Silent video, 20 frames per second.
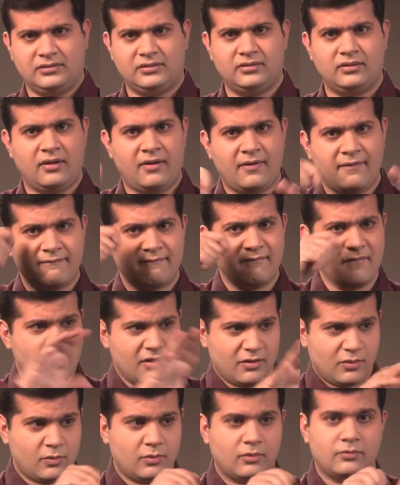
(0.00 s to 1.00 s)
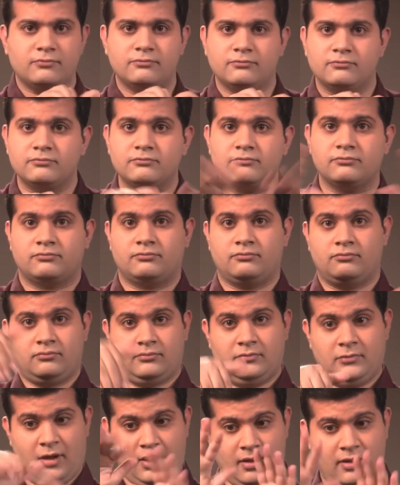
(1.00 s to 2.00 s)
In reference to this,
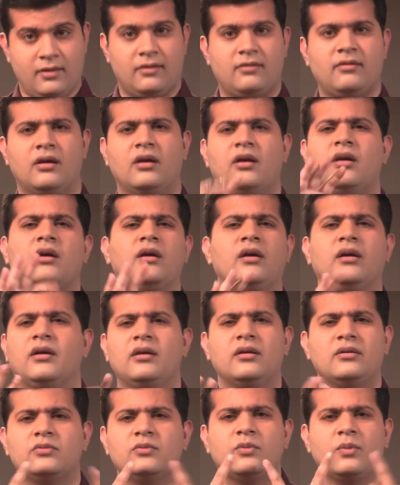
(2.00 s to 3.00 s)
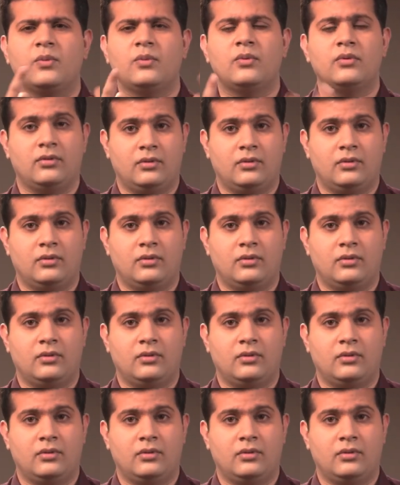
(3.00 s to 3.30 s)
a video showing